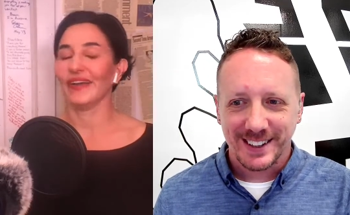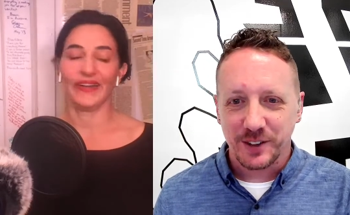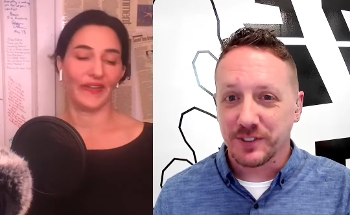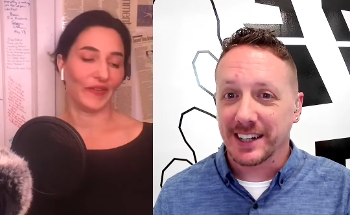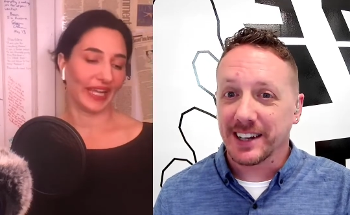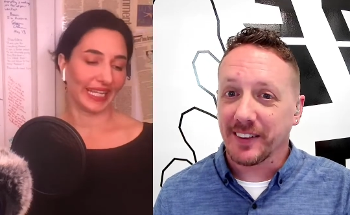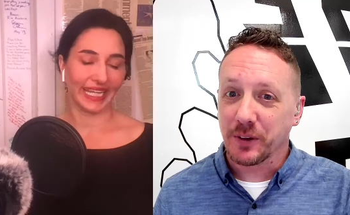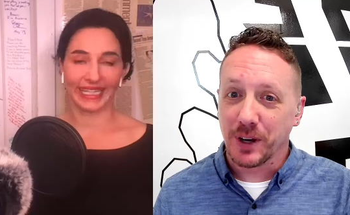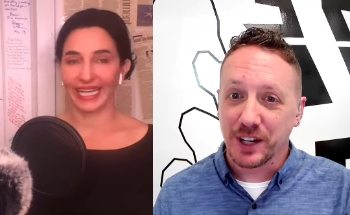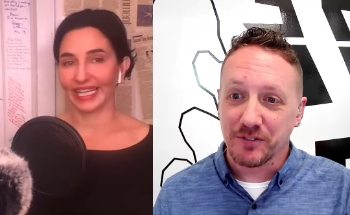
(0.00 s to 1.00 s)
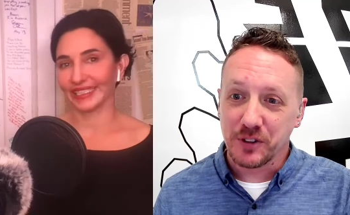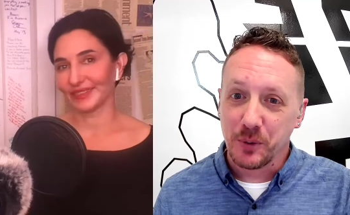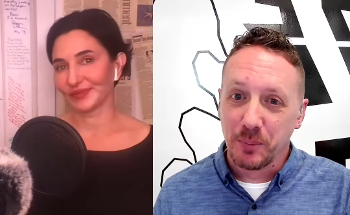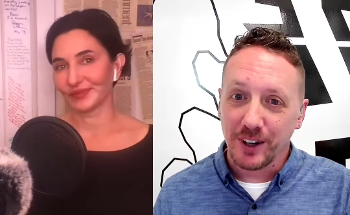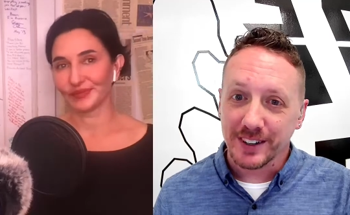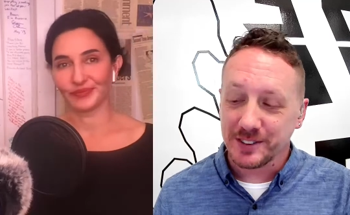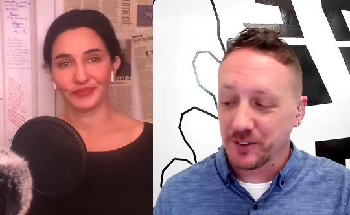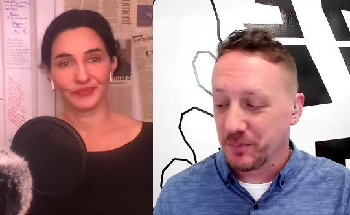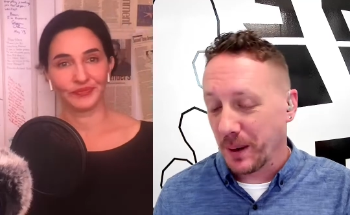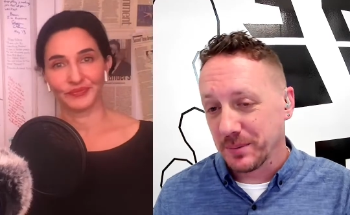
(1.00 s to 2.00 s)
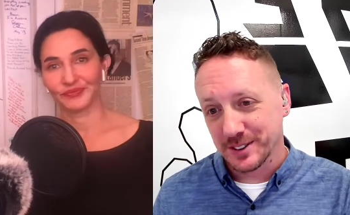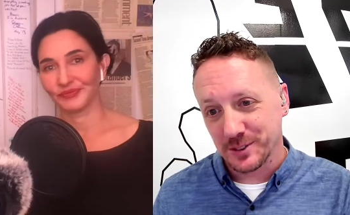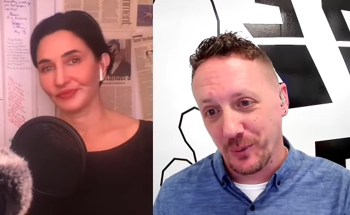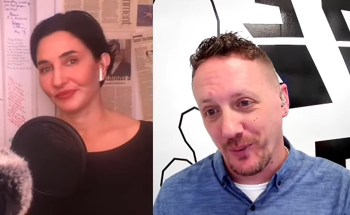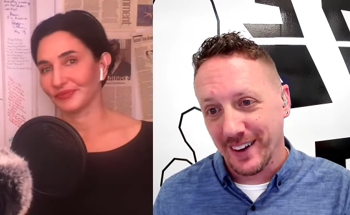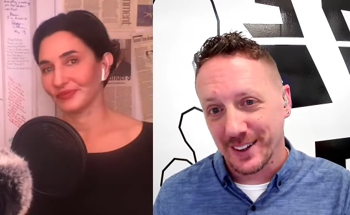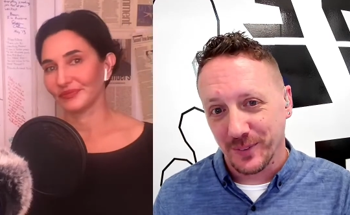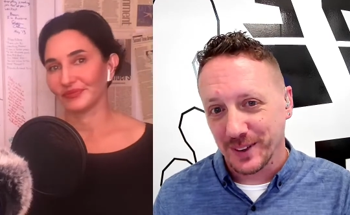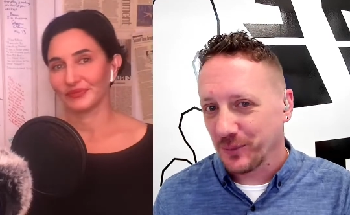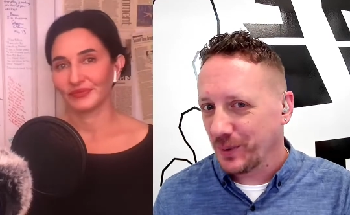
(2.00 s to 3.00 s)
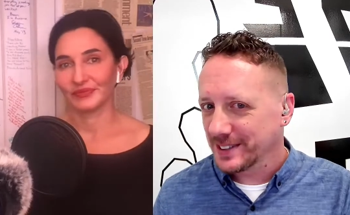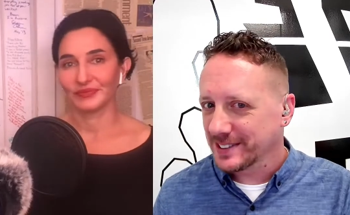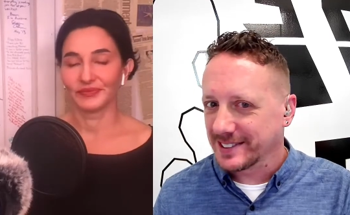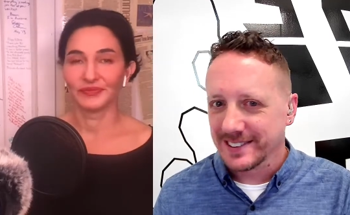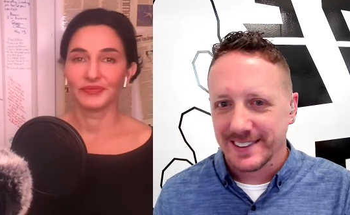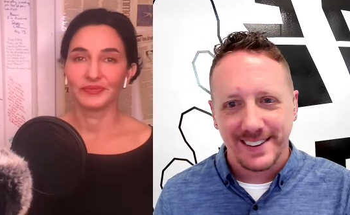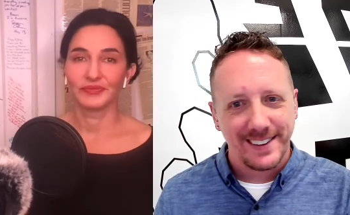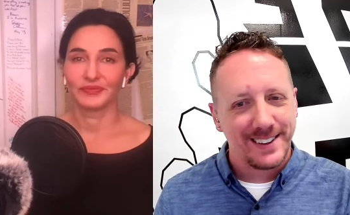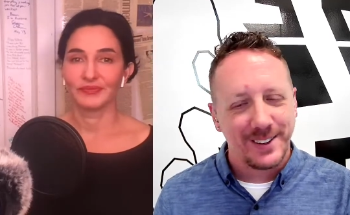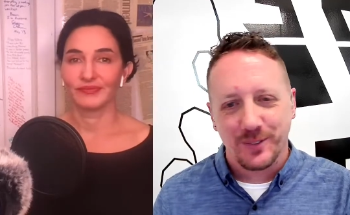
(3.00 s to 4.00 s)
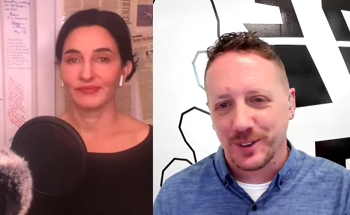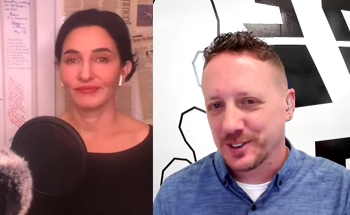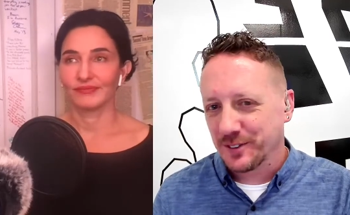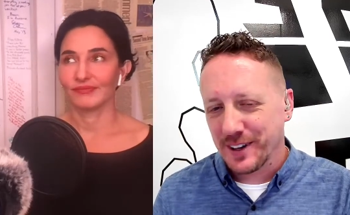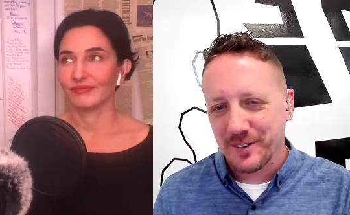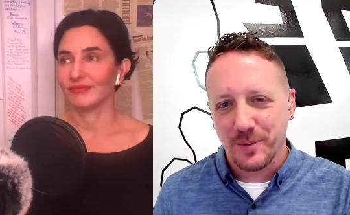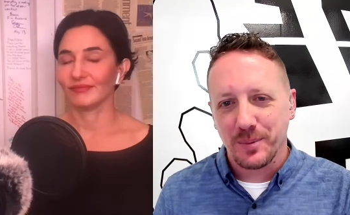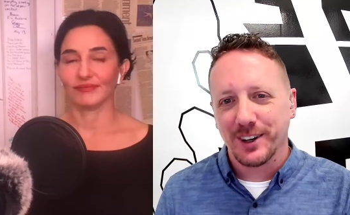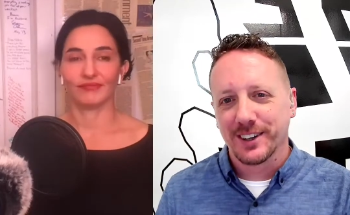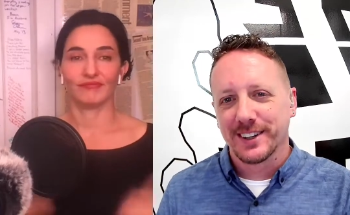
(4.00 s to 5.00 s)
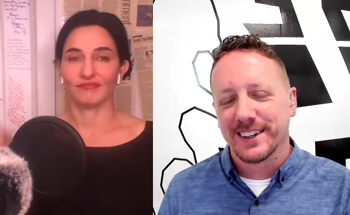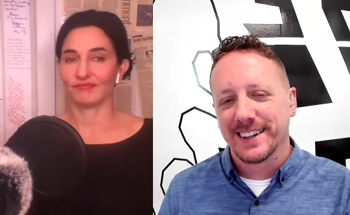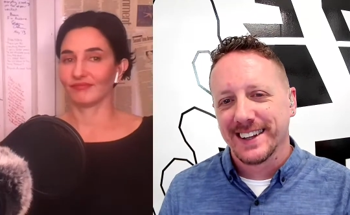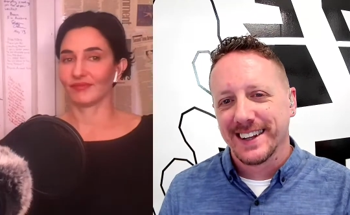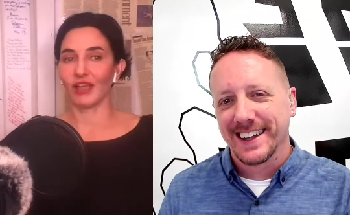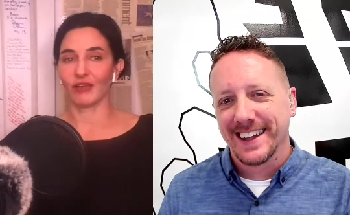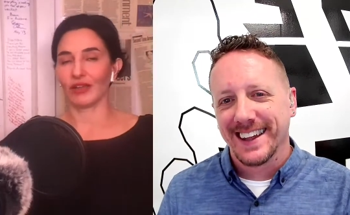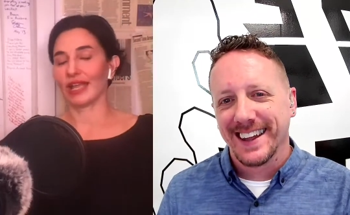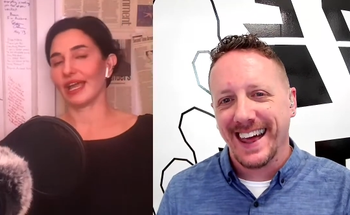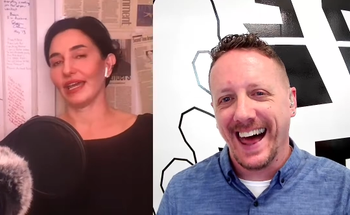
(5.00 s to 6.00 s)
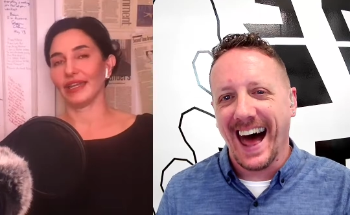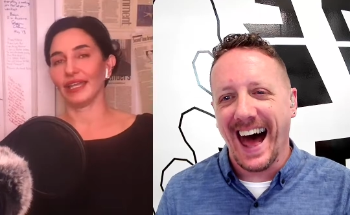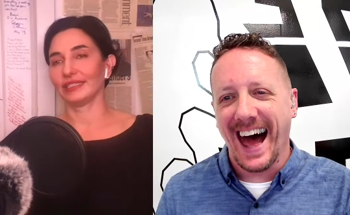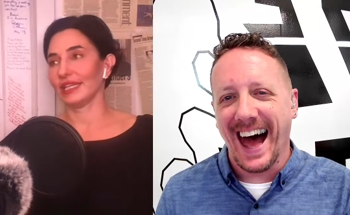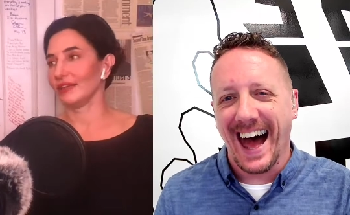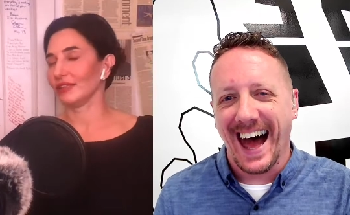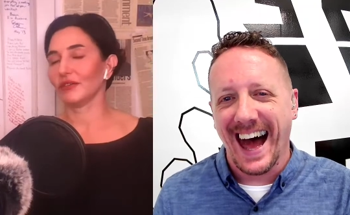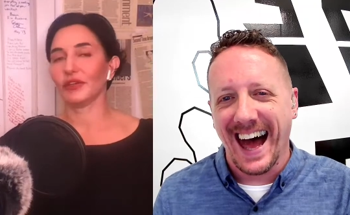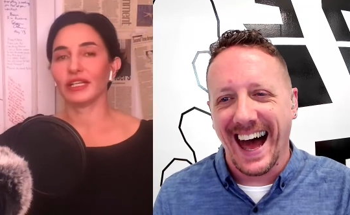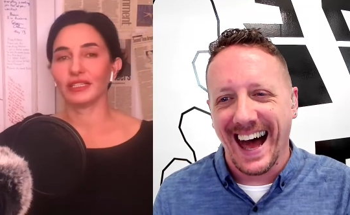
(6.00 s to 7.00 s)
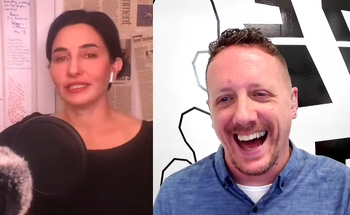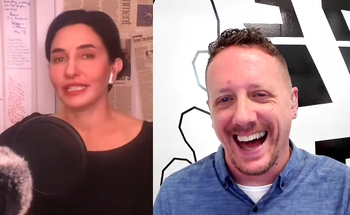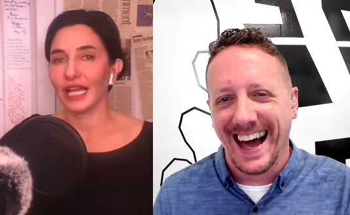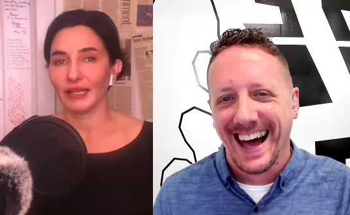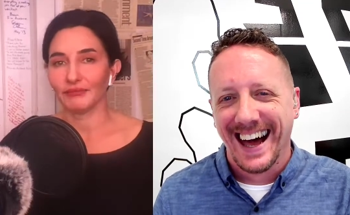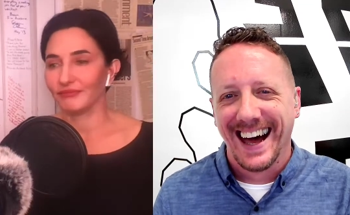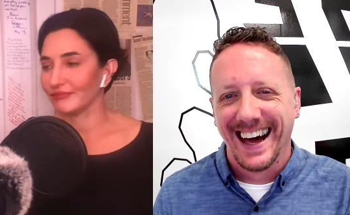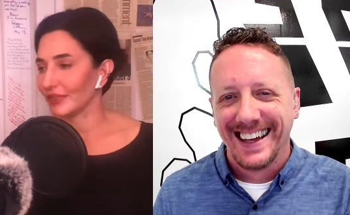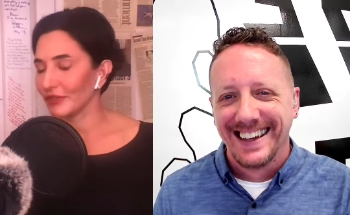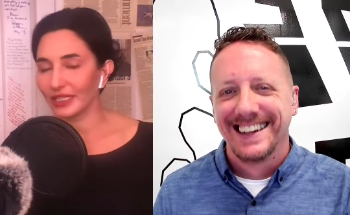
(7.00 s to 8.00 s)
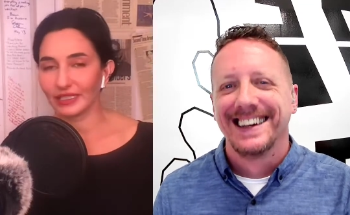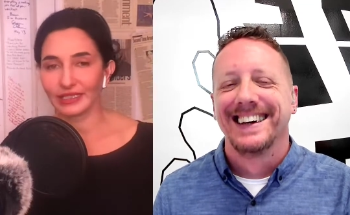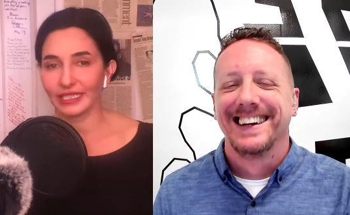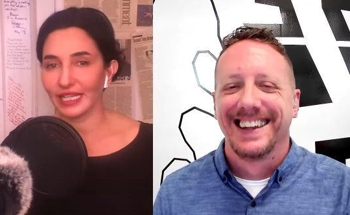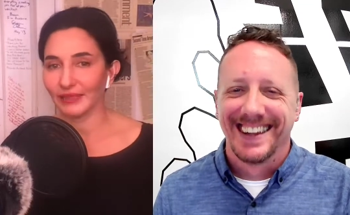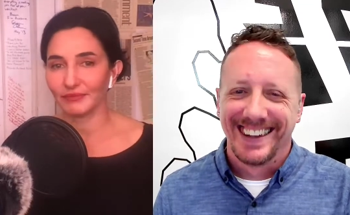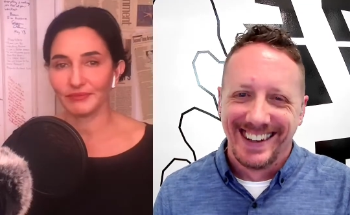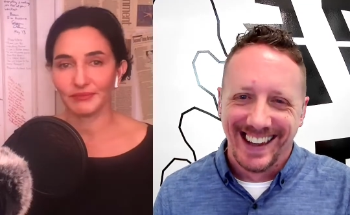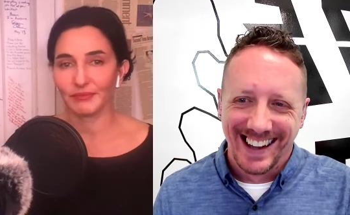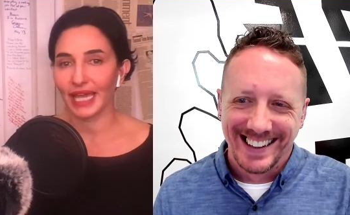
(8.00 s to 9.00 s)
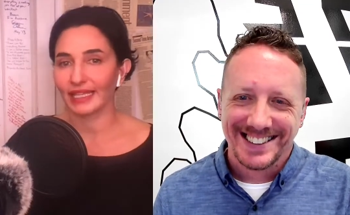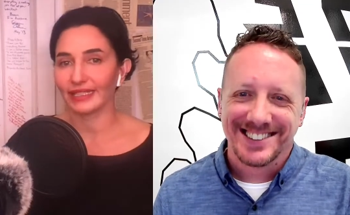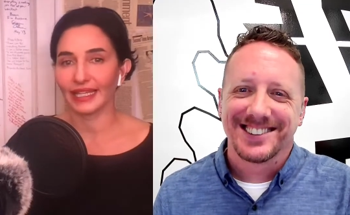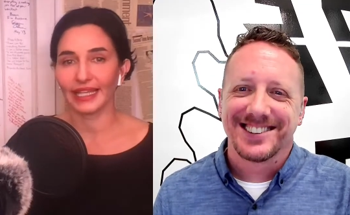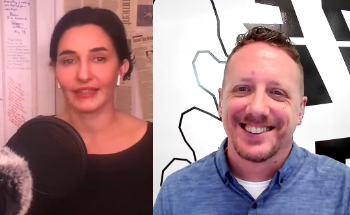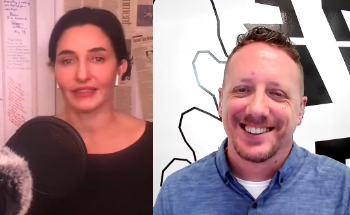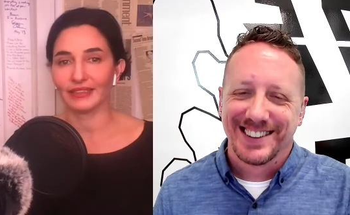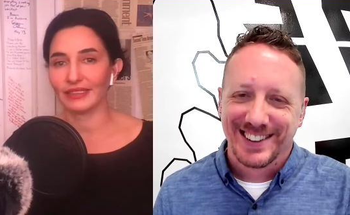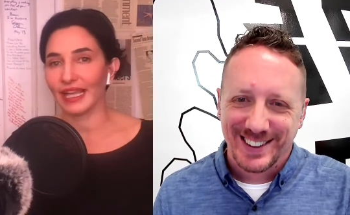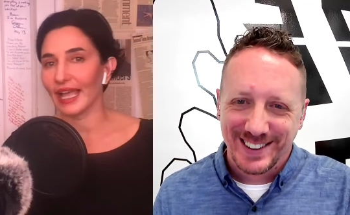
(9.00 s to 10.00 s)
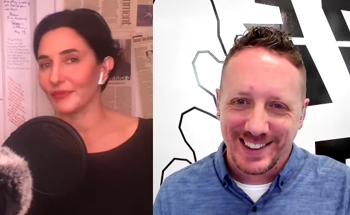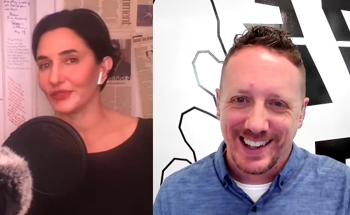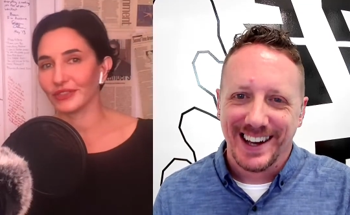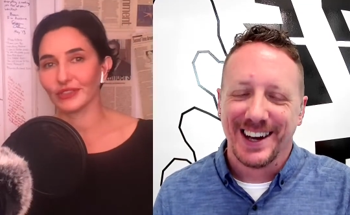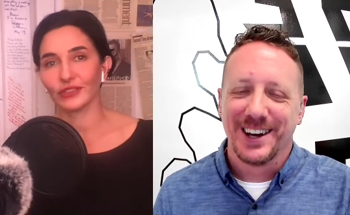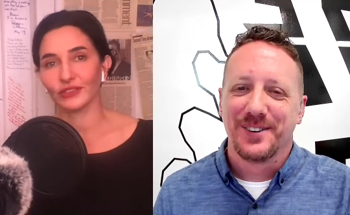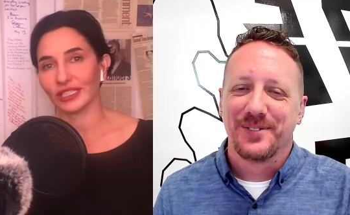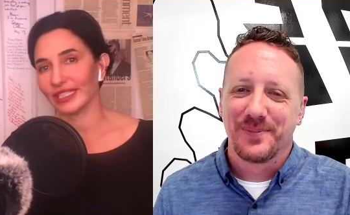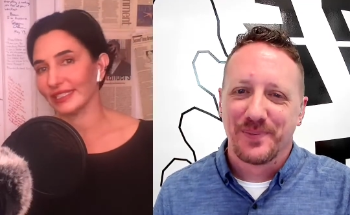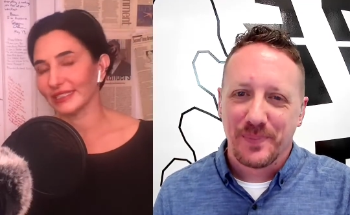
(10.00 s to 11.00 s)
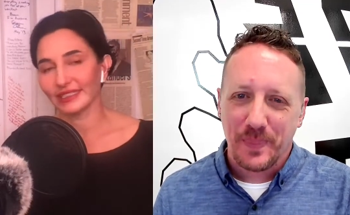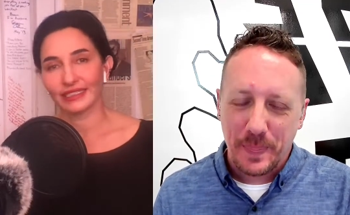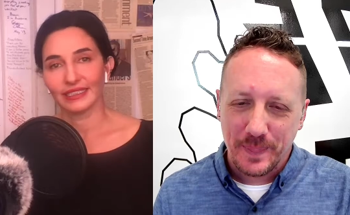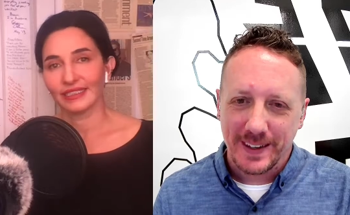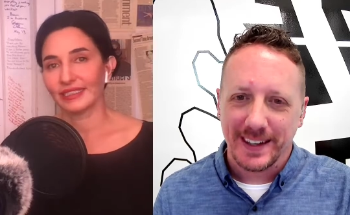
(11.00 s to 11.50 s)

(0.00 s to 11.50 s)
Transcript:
Speaker 1: you've technically oh, written a few books. You've published one. What what's what's your favorite book?
Speaker 2: Oh, I got it, hands down. A Wrinkle in Time. A Wrinkle in Time. Nice. Madeleine L'Engle. Absolutely. Yeah.